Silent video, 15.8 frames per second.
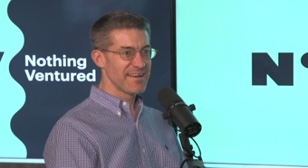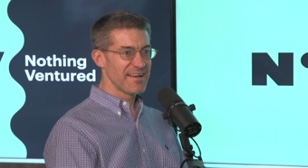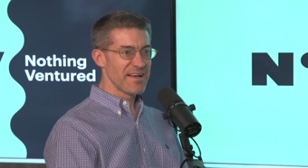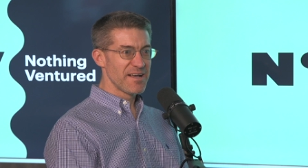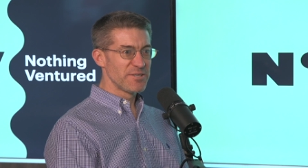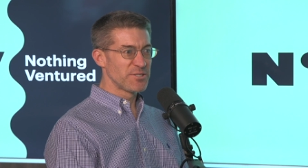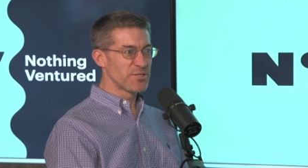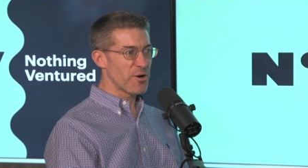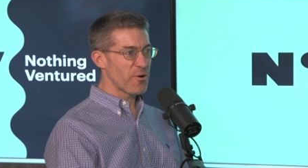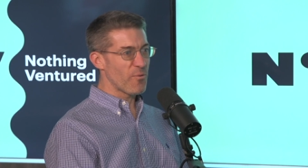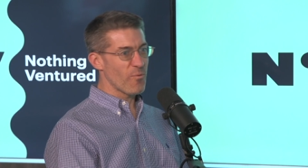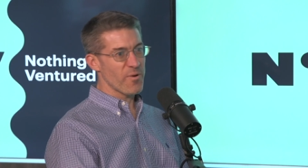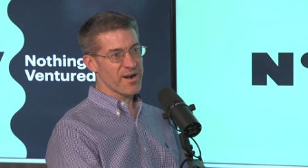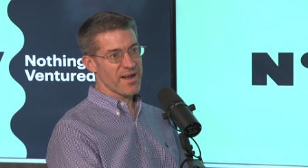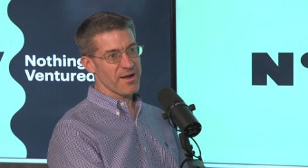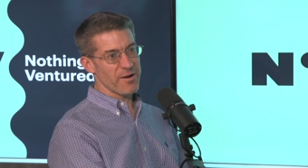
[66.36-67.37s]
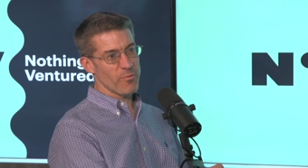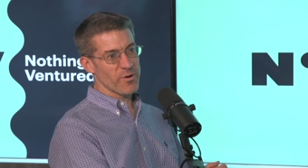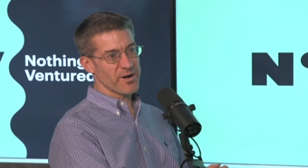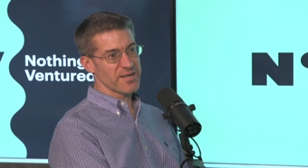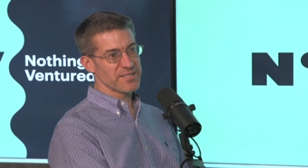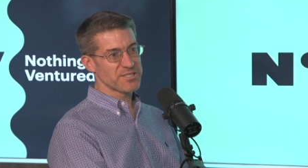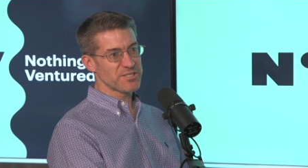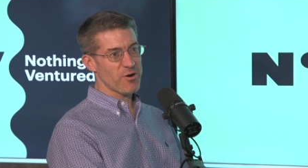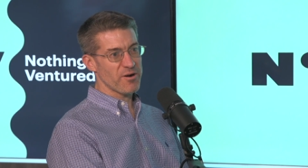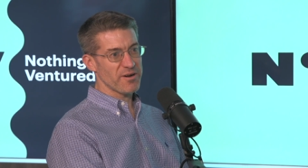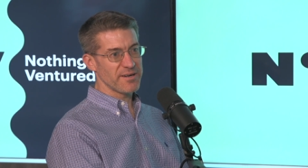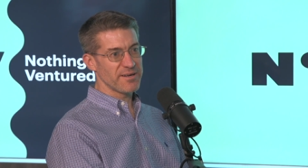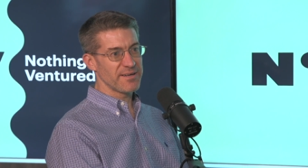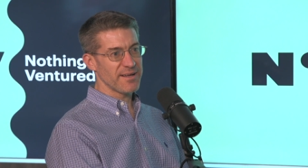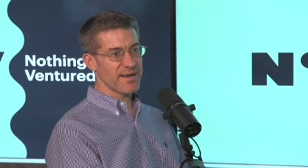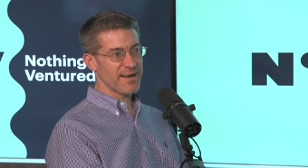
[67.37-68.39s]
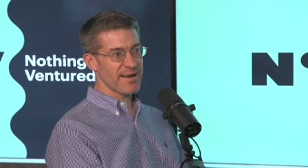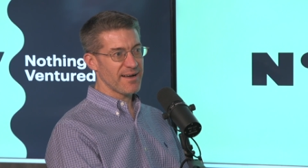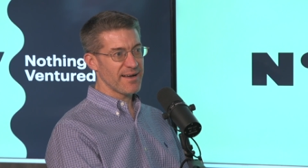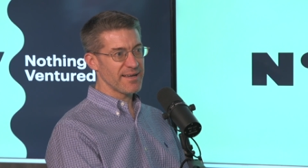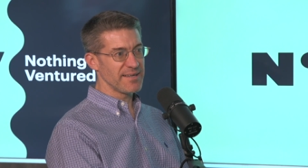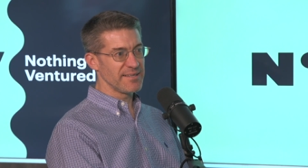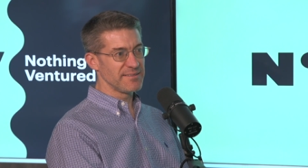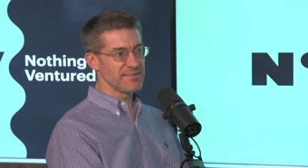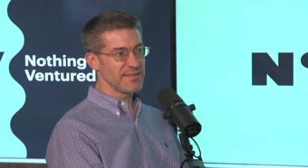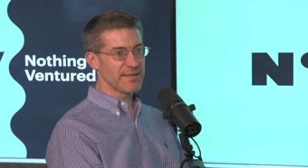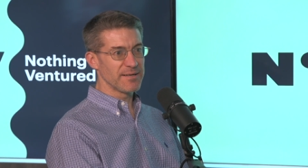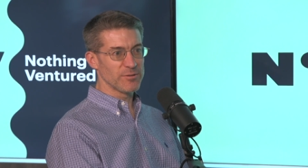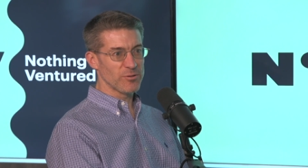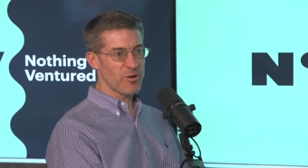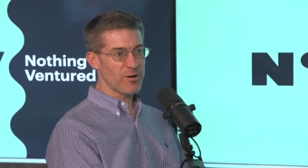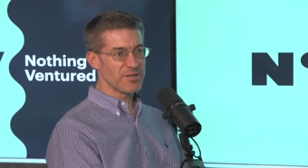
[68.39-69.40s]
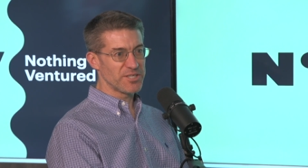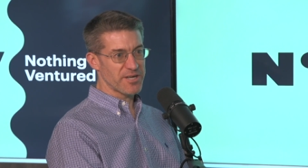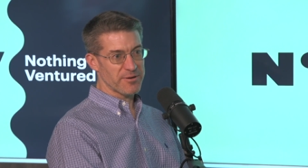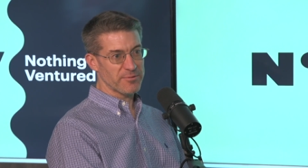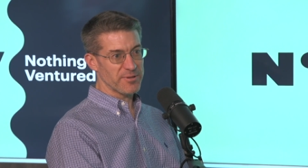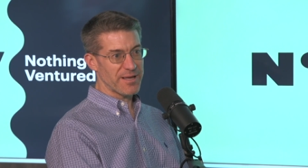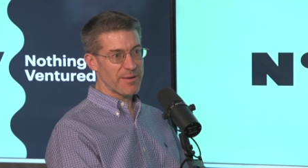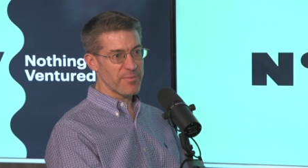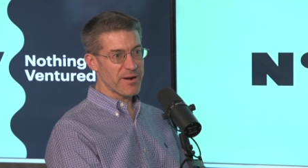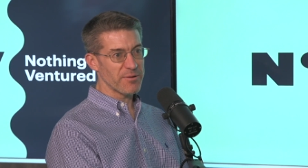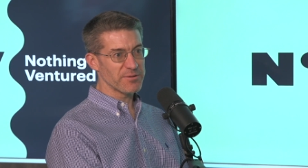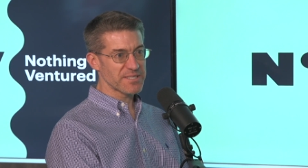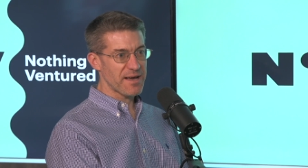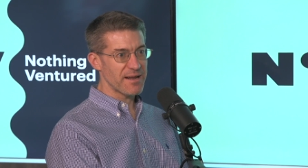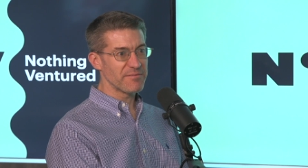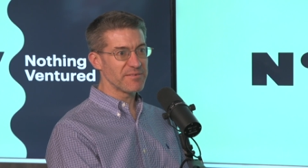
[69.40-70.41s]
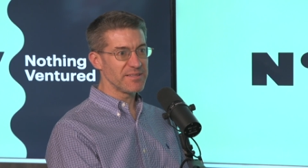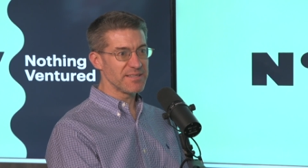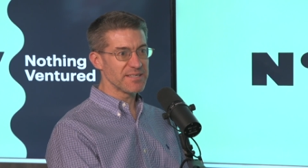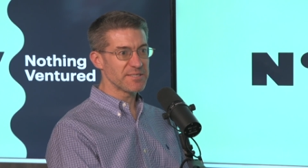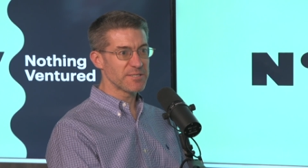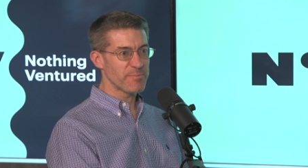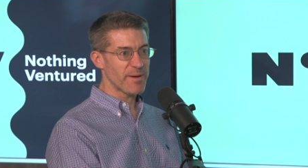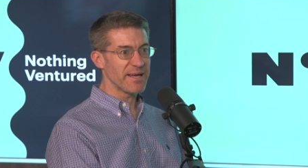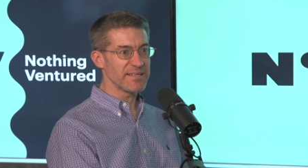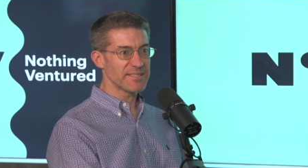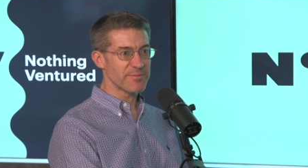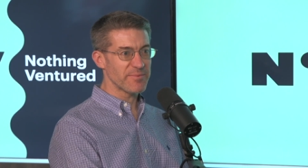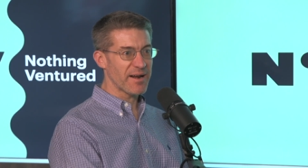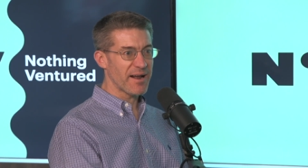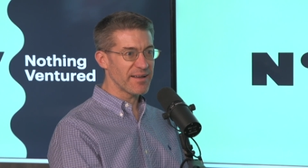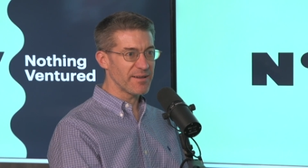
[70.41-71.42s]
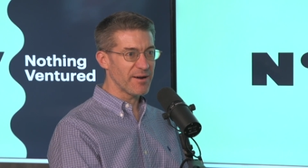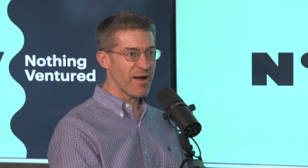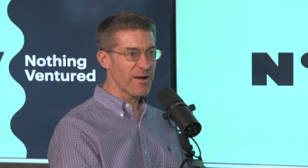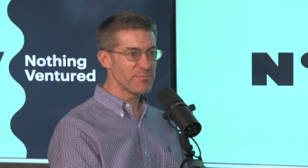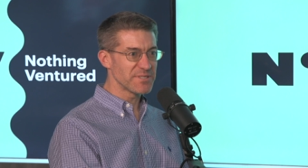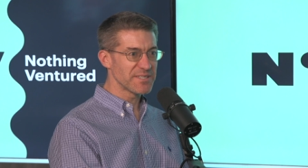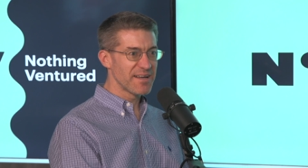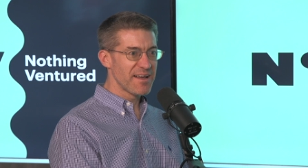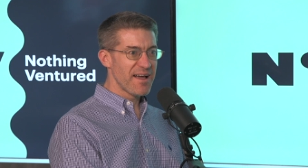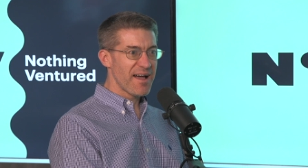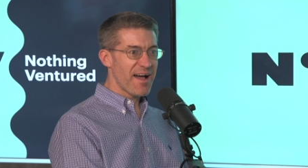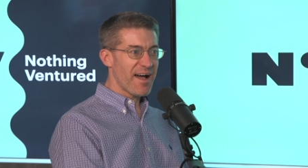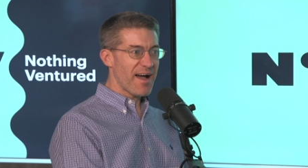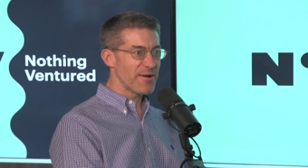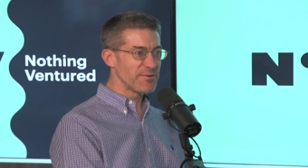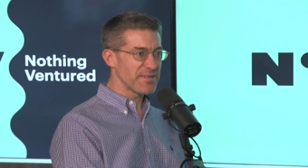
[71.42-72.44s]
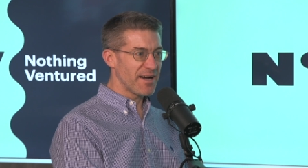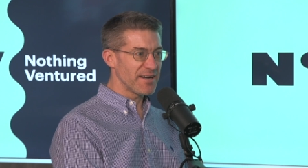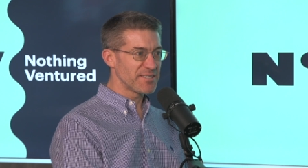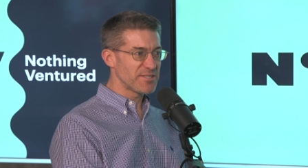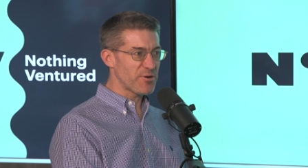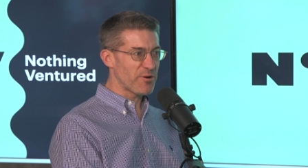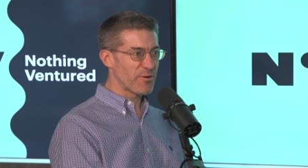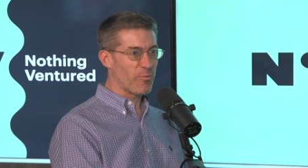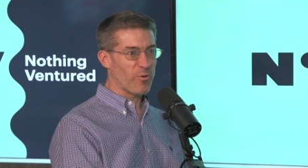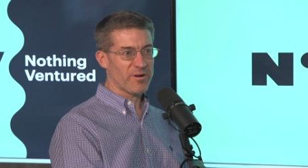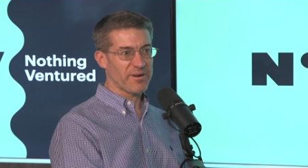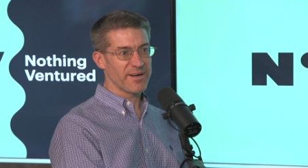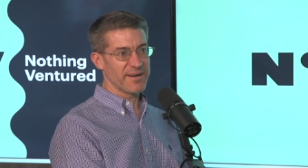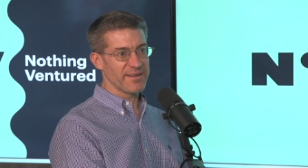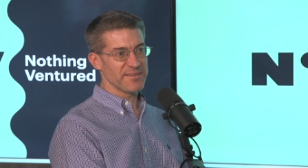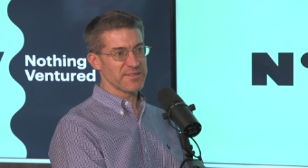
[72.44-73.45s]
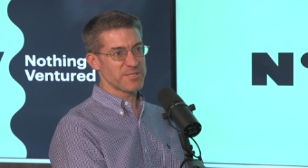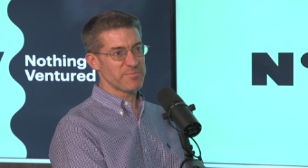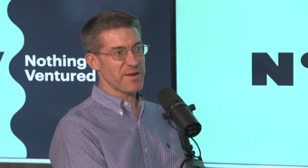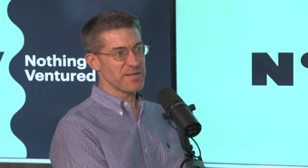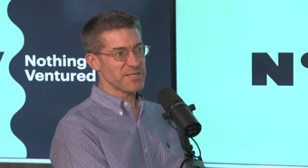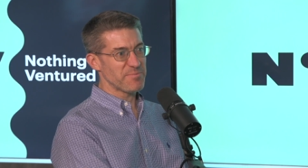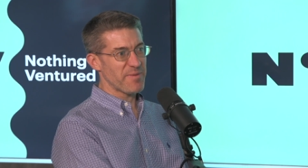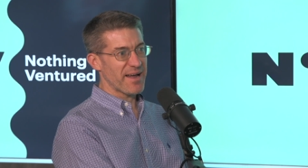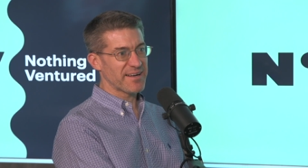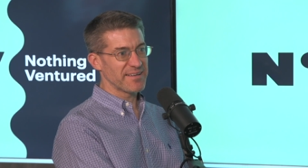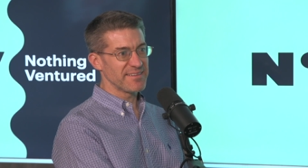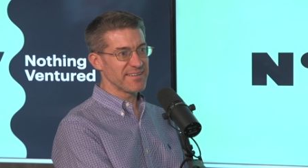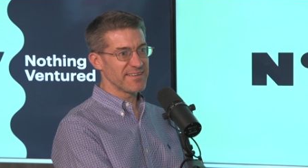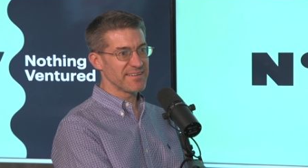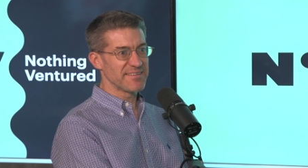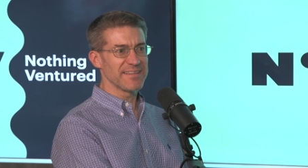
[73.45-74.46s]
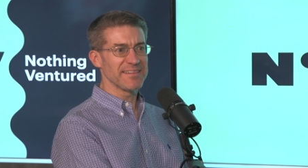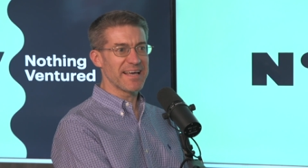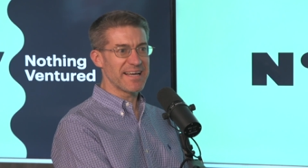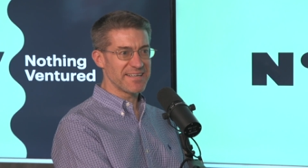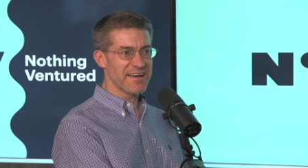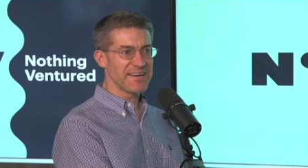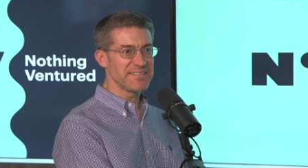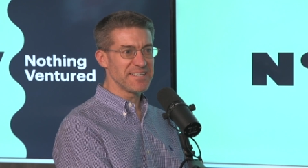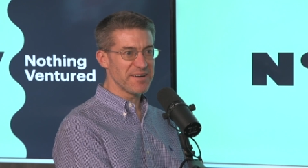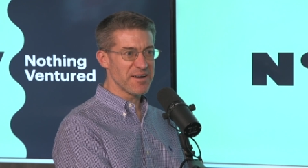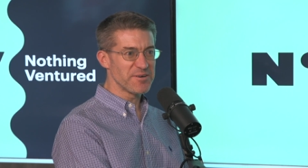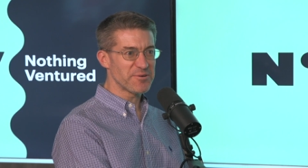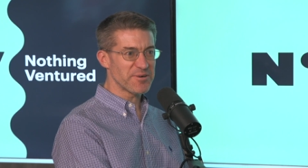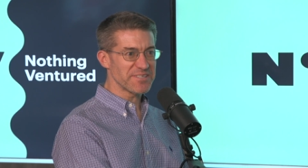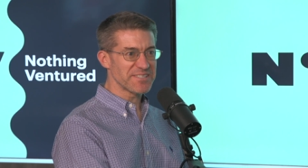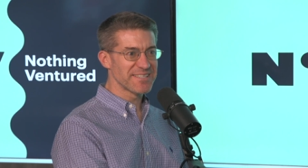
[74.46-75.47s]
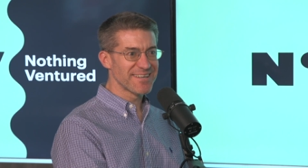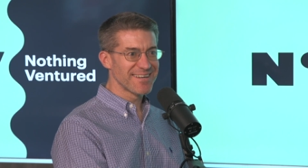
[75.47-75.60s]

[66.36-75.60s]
So when I when I started uh, in in law generally, I mean I was kind of in this space. I mean I you know I was I was I started working in the space back in the, the late 1900s,